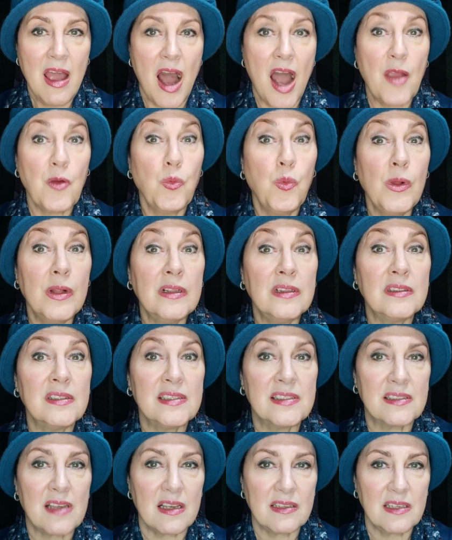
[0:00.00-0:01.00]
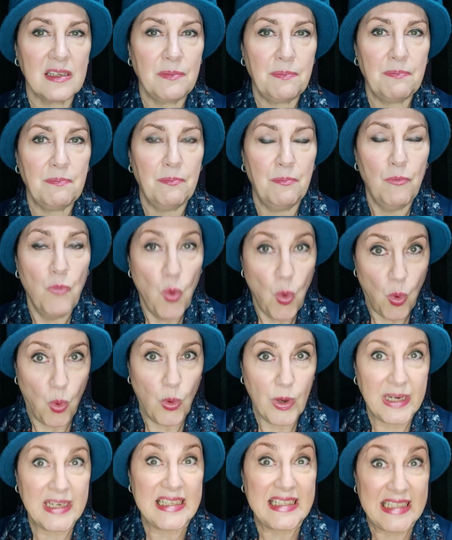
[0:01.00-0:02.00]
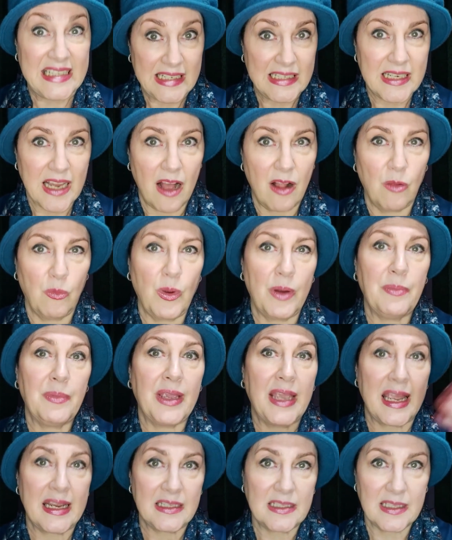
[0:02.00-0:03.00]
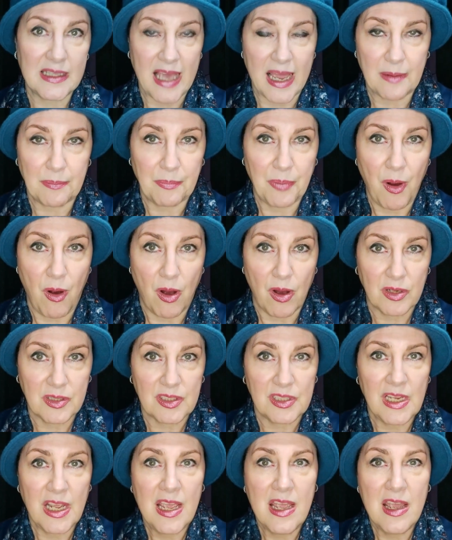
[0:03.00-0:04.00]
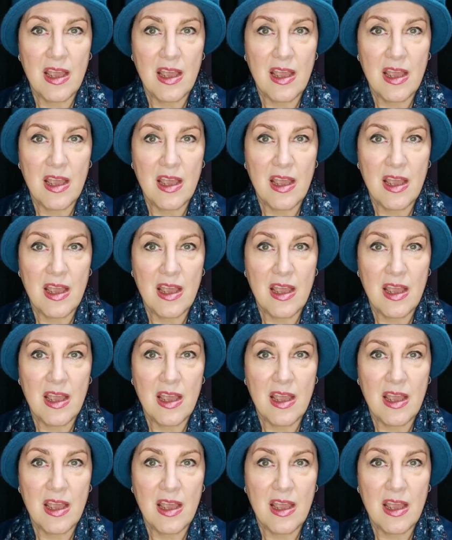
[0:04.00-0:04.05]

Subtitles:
I will discuss it more in detail when we get to that part